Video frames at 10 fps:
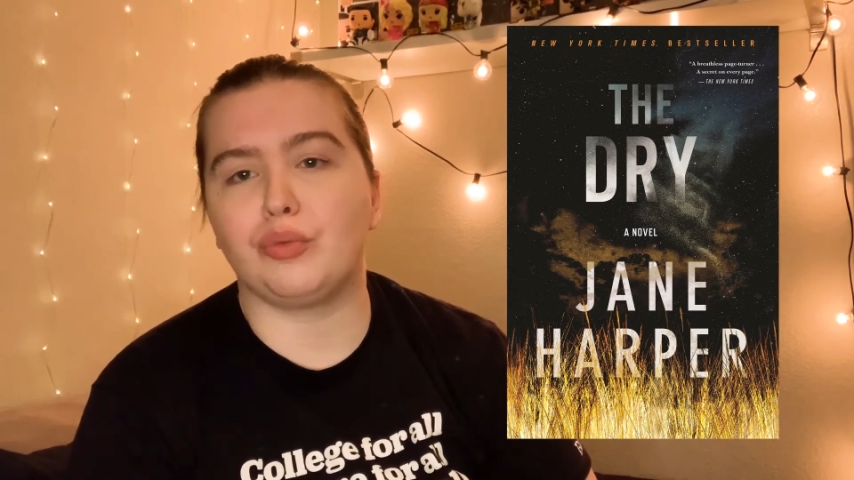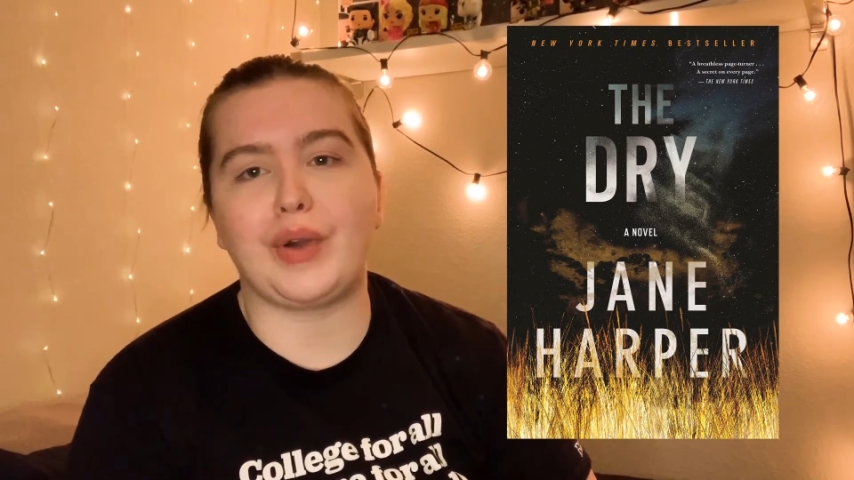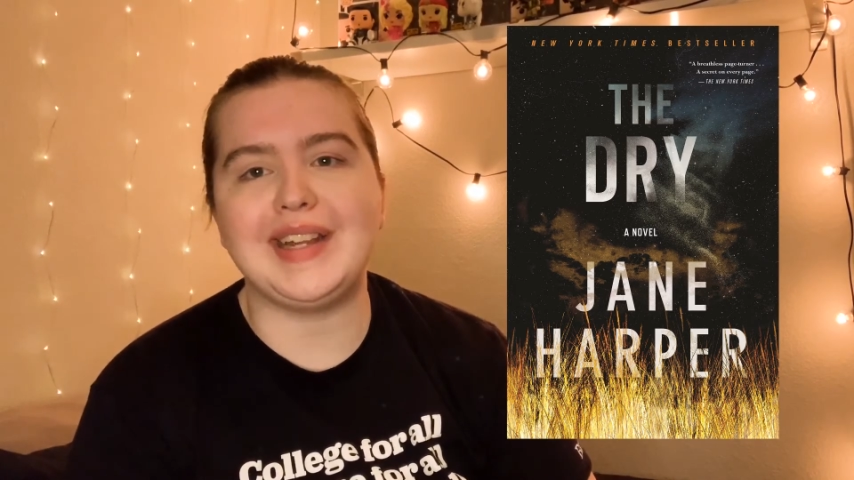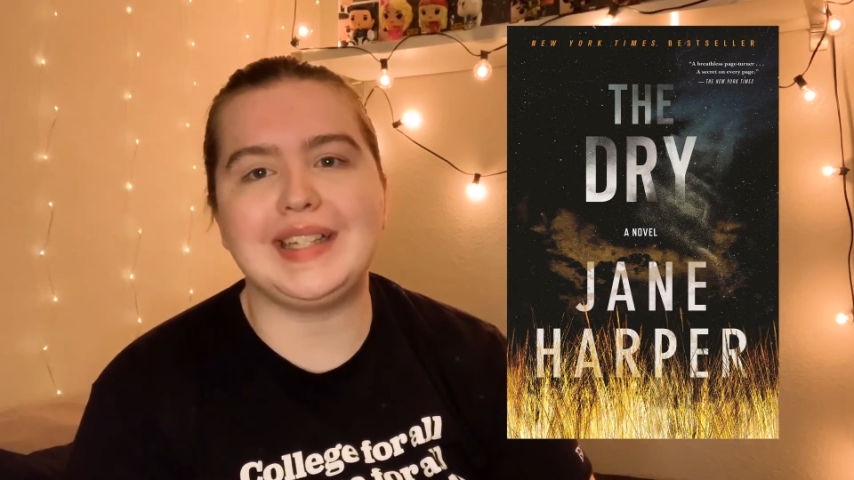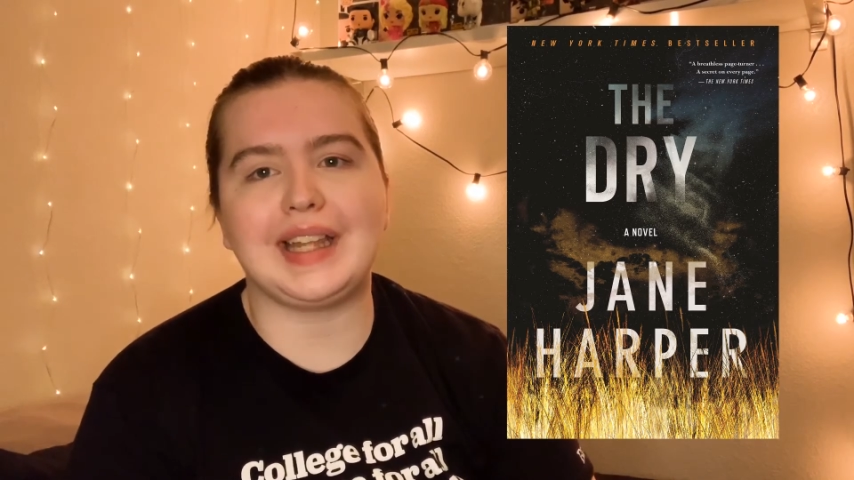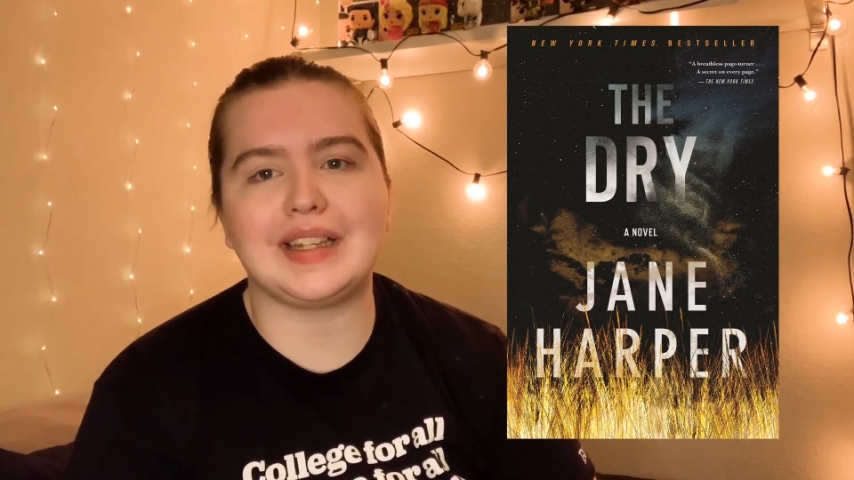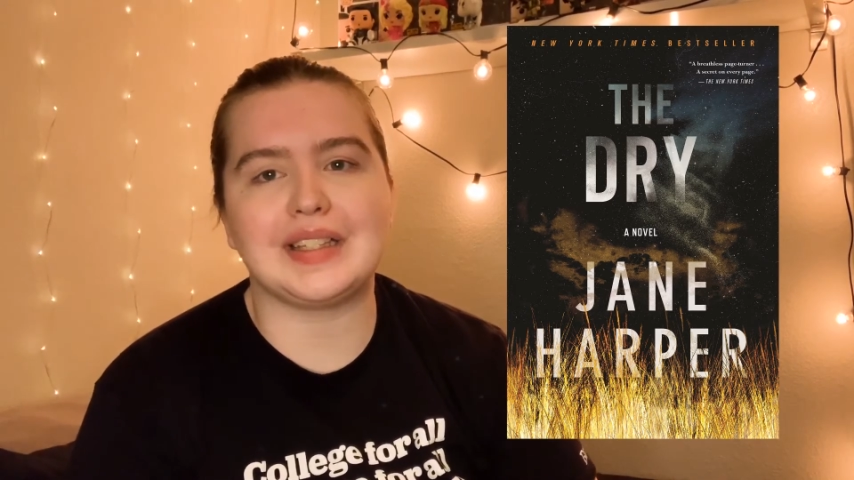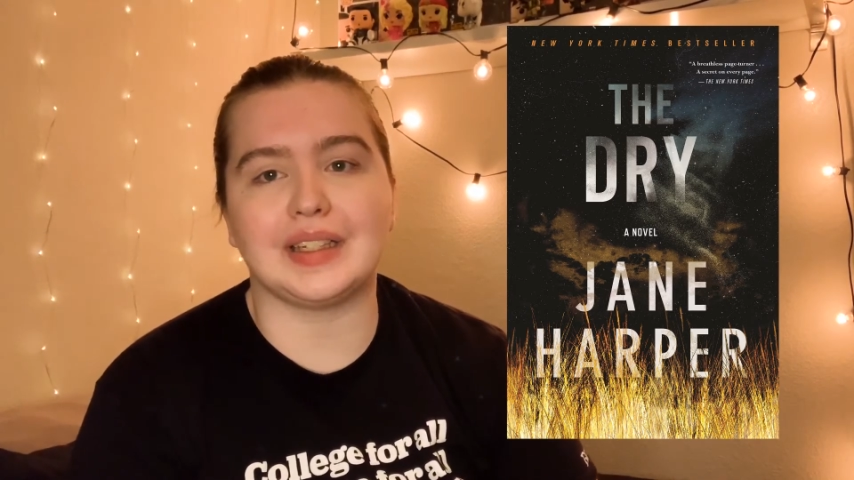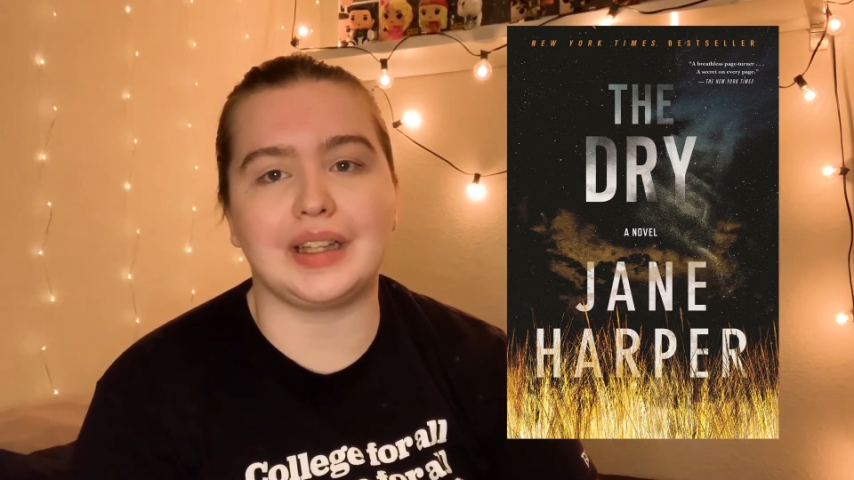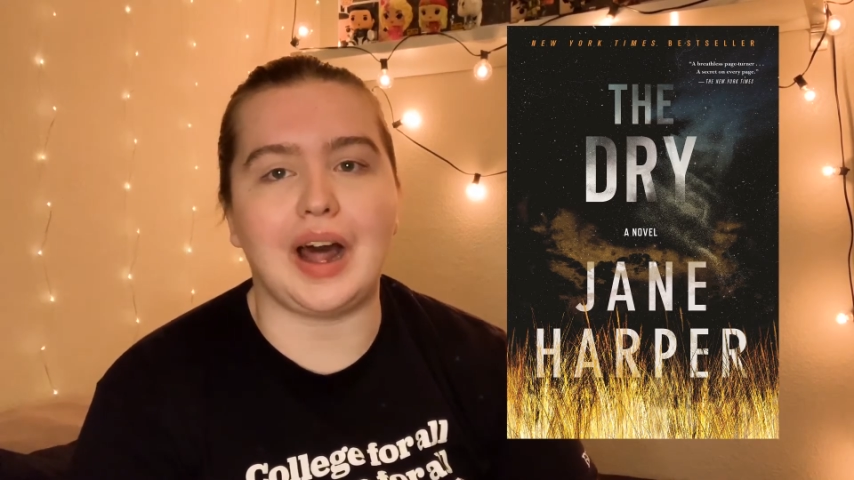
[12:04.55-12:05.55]
race
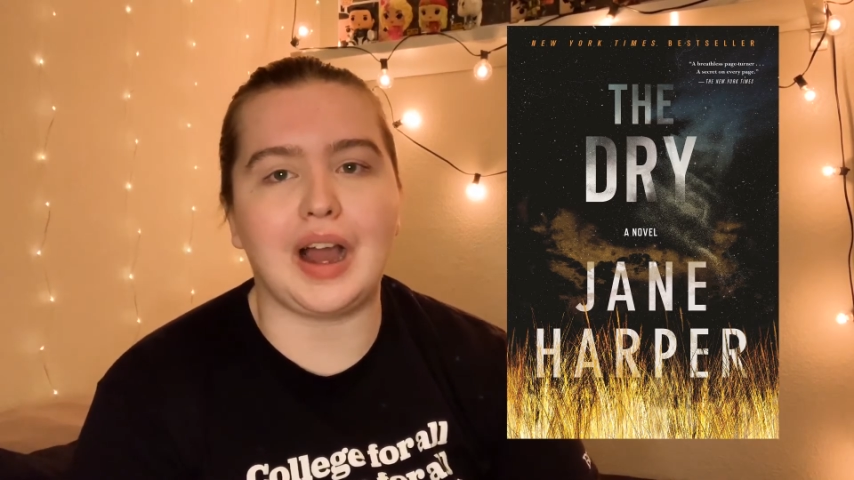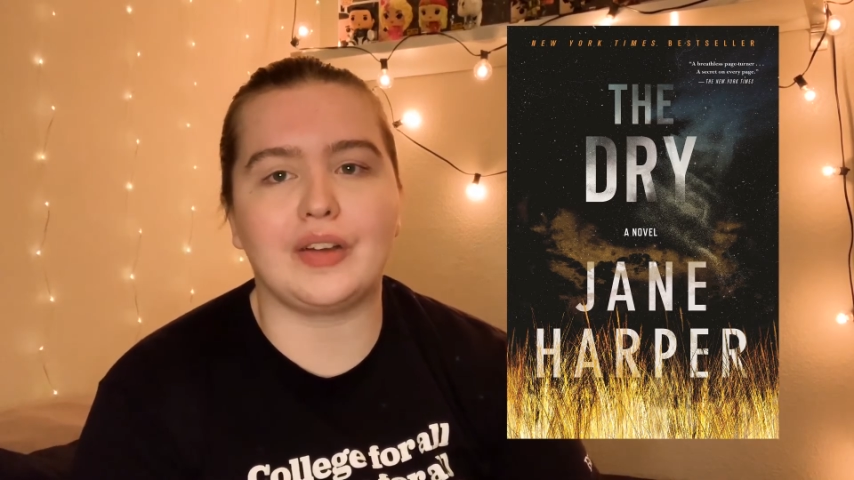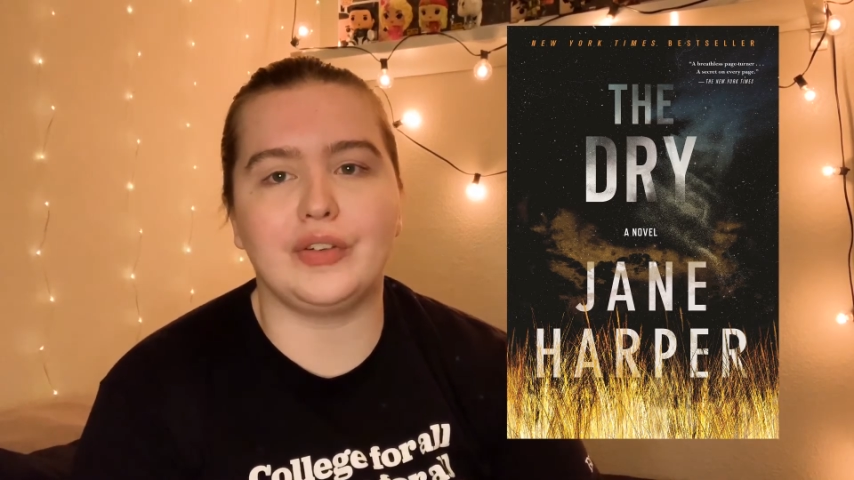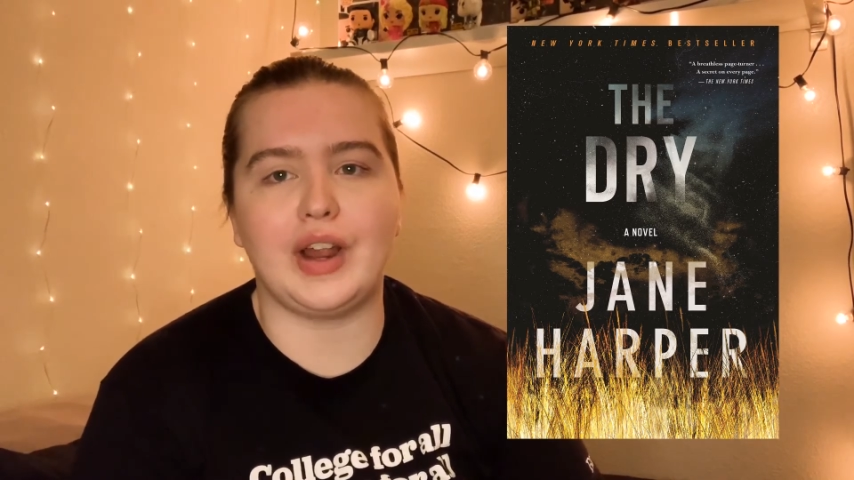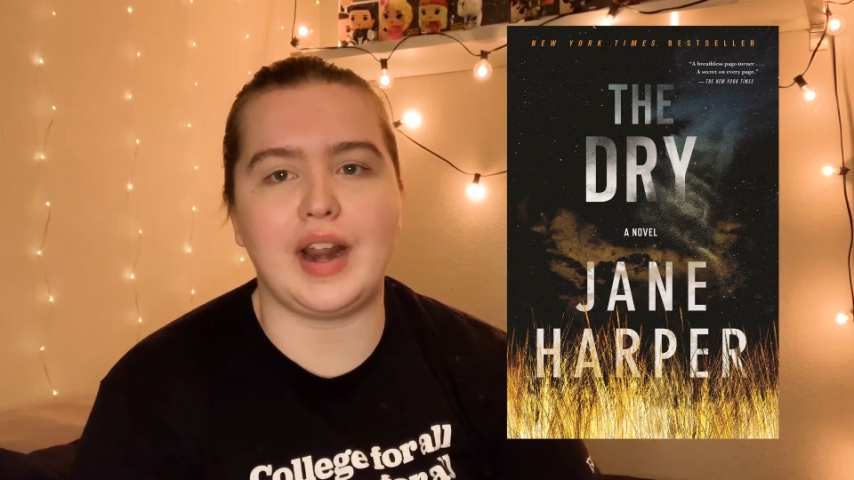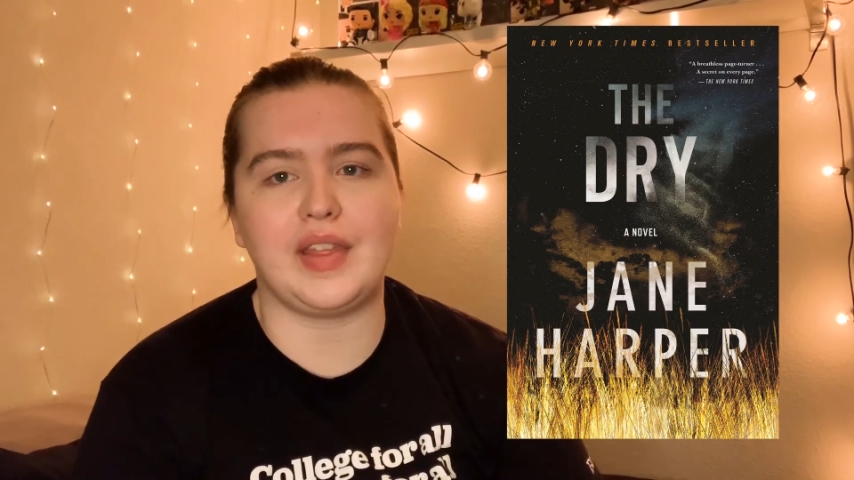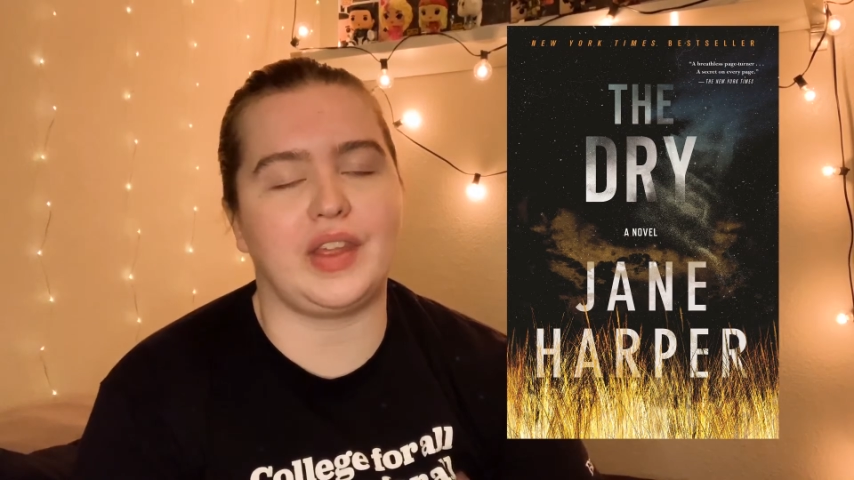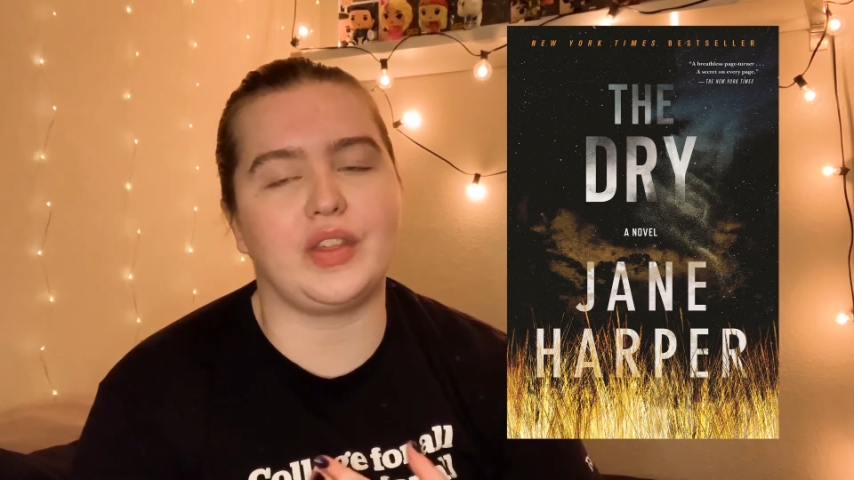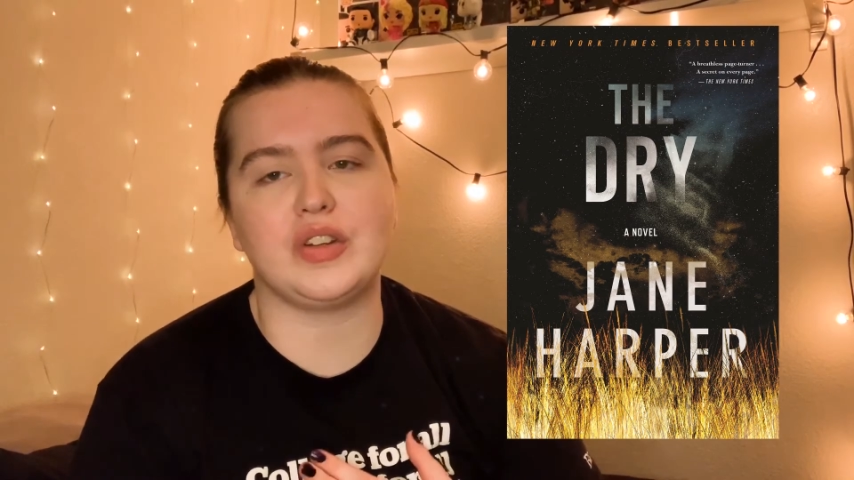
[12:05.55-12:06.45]
against the clock for anything.